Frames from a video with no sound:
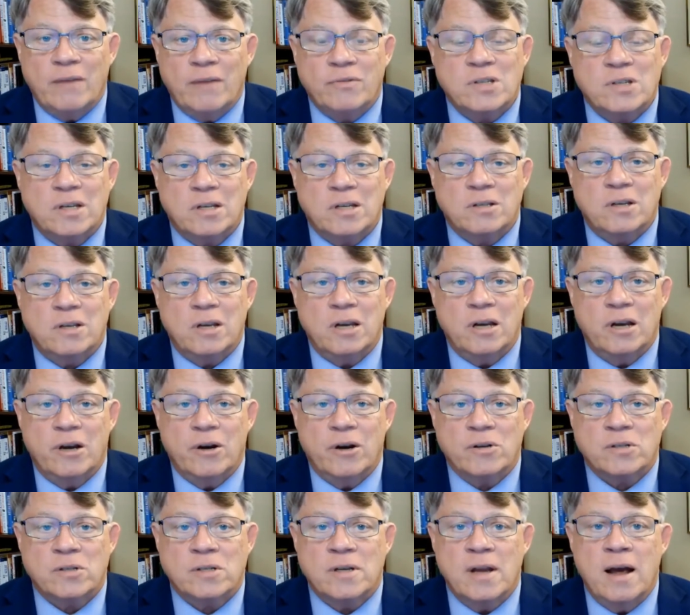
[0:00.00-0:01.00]
60
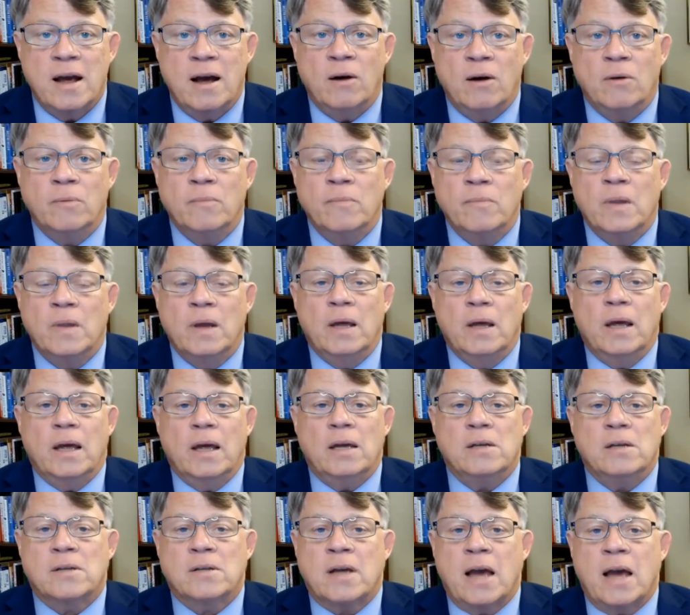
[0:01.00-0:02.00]
years now.
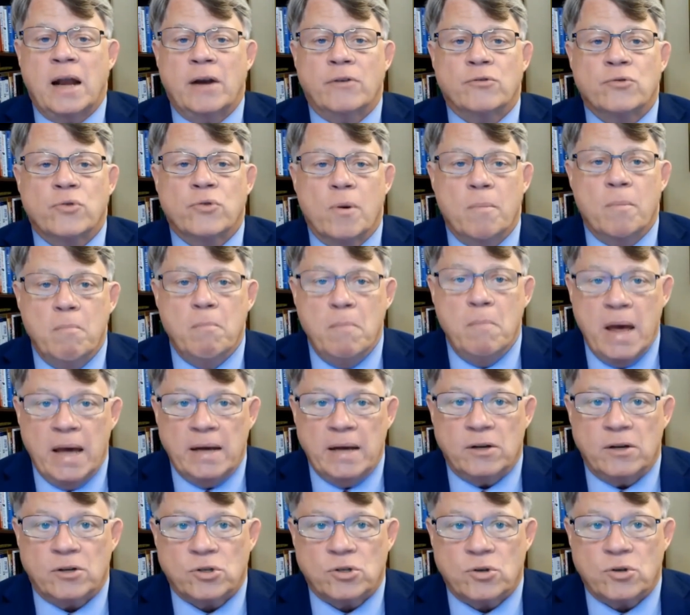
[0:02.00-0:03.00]
He's got a
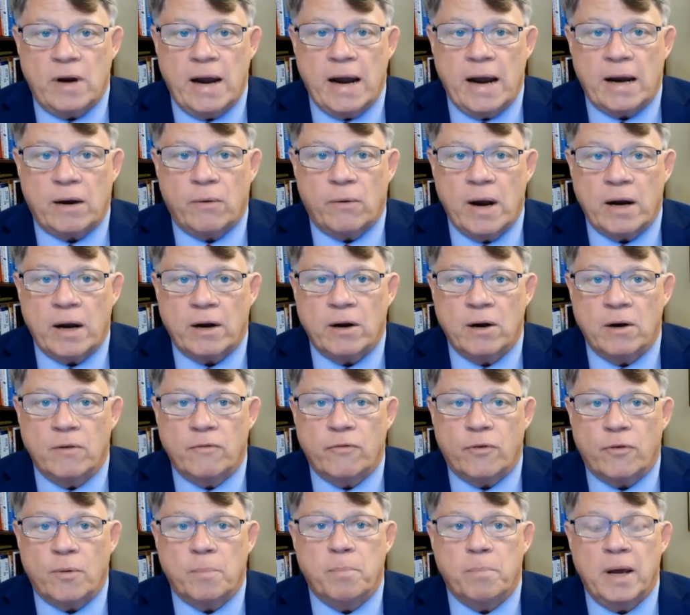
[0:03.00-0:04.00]
tremendous track record
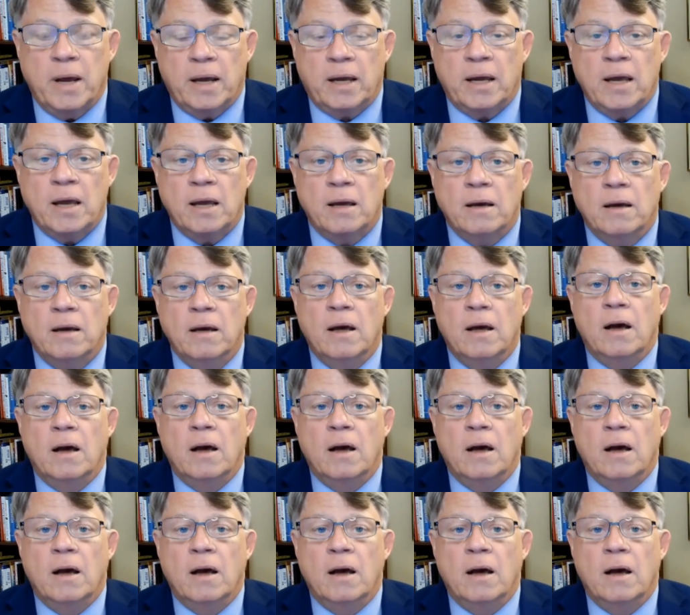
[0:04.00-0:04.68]
for picking